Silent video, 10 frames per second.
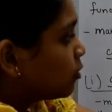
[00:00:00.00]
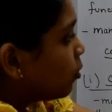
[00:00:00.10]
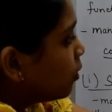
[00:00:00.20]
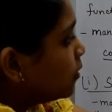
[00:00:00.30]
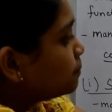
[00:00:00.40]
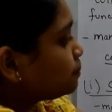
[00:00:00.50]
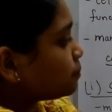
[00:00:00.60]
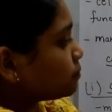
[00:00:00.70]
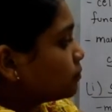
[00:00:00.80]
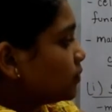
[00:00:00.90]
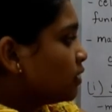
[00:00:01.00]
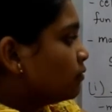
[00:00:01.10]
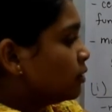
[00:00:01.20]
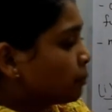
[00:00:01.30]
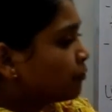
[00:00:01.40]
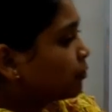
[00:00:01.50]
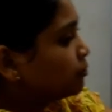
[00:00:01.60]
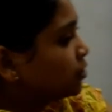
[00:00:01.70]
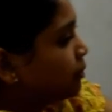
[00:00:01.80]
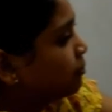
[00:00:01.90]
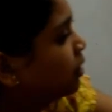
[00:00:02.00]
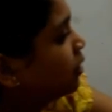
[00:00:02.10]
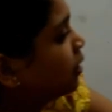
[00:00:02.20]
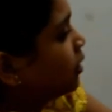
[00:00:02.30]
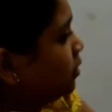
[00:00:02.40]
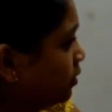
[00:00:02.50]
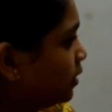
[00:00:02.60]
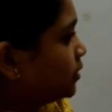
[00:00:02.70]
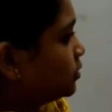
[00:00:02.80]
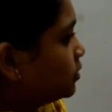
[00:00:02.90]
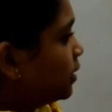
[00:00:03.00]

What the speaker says: All will perform same thing and same